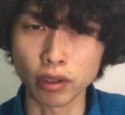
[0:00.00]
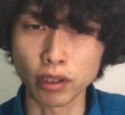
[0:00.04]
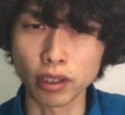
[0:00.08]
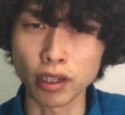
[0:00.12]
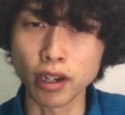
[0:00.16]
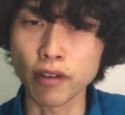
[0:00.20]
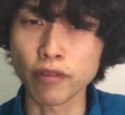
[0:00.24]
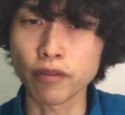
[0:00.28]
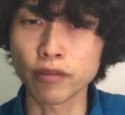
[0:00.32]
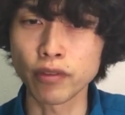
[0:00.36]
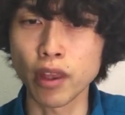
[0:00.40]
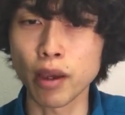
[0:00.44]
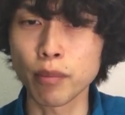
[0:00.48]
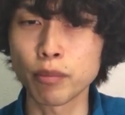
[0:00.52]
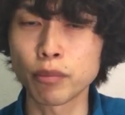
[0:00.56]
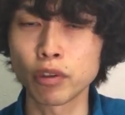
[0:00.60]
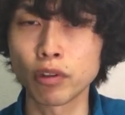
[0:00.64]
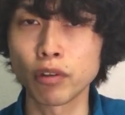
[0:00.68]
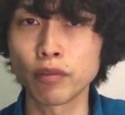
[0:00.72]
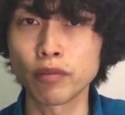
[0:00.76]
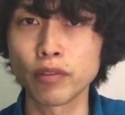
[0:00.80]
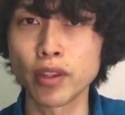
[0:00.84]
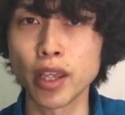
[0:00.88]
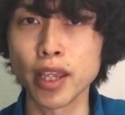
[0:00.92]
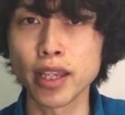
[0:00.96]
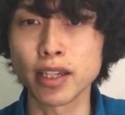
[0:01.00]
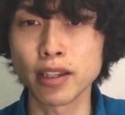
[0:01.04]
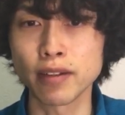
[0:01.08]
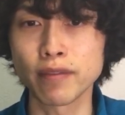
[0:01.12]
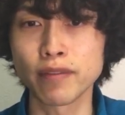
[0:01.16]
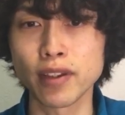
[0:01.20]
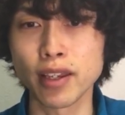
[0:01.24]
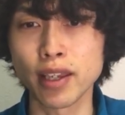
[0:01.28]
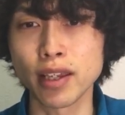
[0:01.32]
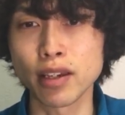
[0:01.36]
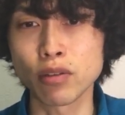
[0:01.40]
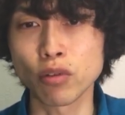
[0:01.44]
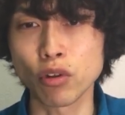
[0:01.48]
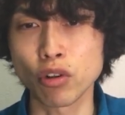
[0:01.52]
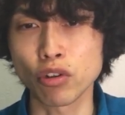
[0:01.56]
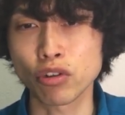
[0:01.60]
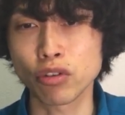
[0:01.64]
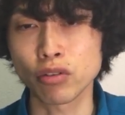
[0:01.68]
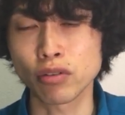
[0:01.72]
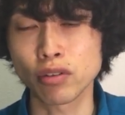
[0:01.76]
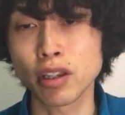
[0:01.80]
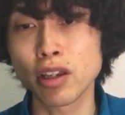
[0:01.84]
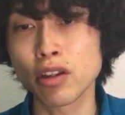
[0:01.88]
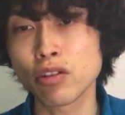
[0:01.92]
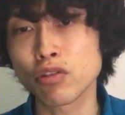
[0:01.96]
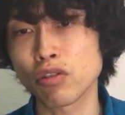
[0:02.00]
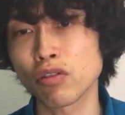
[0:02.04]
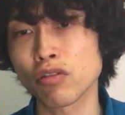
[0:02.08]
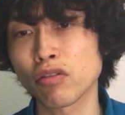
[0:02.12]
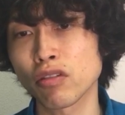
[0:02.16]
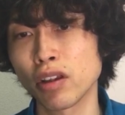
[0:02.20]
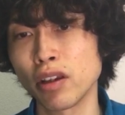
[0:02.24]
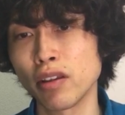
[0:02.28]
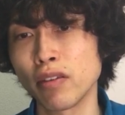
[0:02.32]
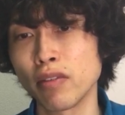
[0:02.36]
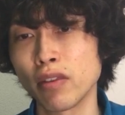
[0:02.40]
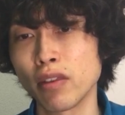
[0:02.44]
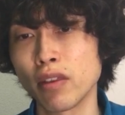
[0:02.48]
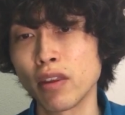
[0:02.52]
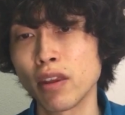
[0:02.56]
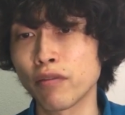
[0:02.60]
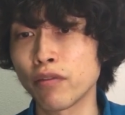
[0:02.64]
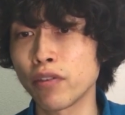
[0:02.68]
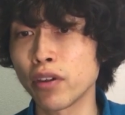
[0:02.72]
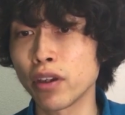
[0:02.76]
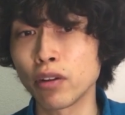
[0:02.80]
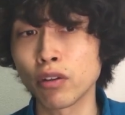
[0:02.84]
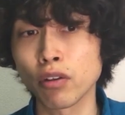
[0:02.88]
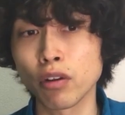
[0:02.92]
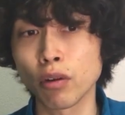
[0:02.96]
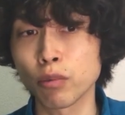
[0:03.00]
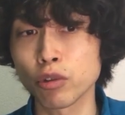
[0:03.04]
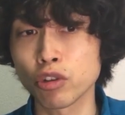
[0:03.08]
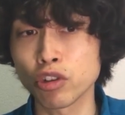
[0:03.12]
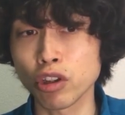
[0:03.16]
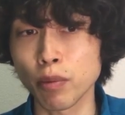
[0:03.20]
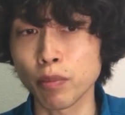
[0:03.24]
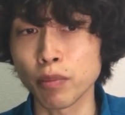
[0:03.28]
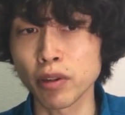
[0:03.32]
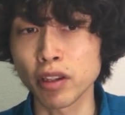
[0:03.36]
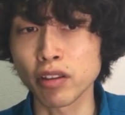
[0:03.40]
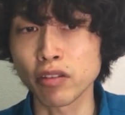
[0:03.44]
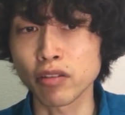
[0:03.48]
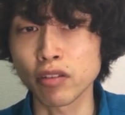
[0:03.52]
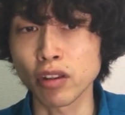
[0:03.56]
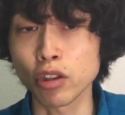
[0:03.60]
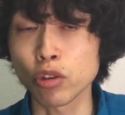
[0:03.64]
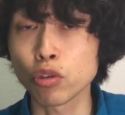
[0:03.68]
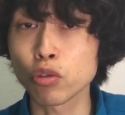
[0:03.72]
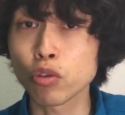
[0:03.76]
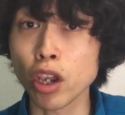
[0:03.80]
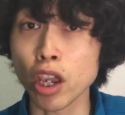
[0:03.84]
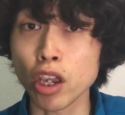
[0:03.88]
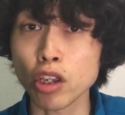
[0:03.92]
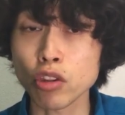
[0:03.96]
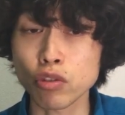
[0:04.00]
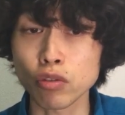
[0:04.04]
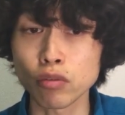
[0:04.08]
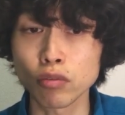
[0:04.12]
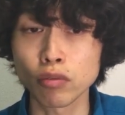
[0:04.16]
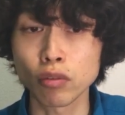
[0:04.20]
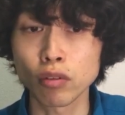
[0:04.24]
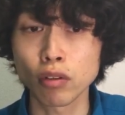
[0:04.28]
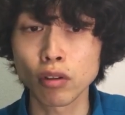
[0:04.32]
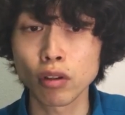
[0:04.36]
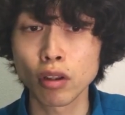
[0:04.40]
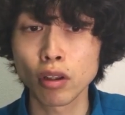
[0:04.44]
enough number of native English teachers in the field of Japanese education.